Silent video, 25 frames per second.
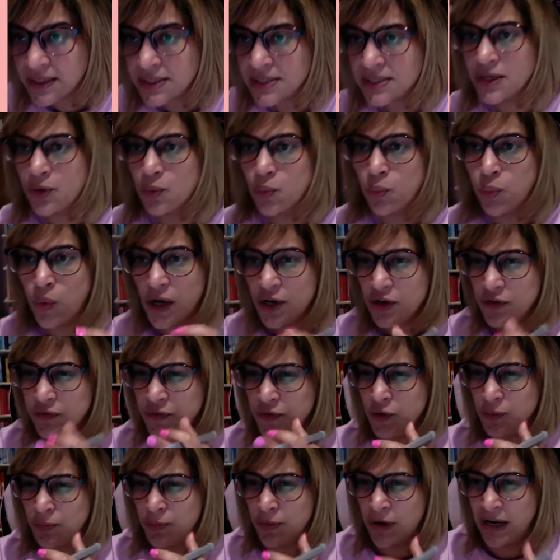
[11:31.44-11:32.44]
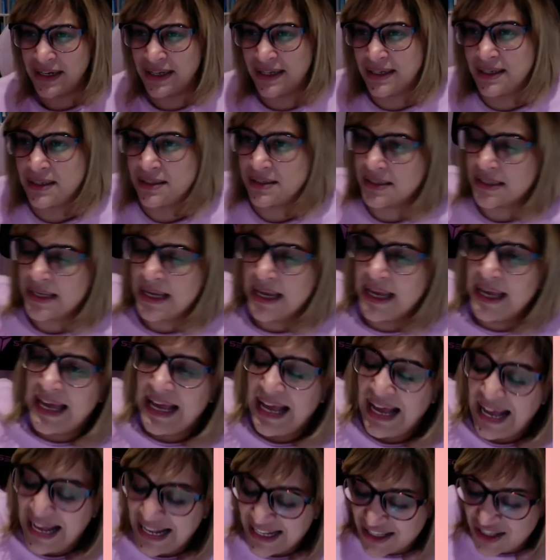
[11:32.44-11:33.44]
that one of your brackets
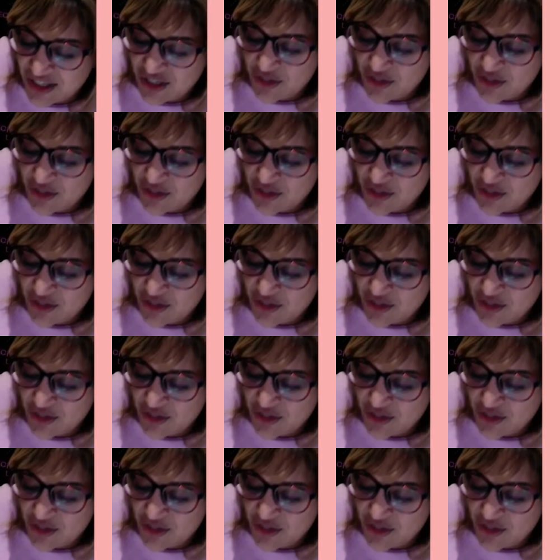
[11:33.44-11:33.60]
has to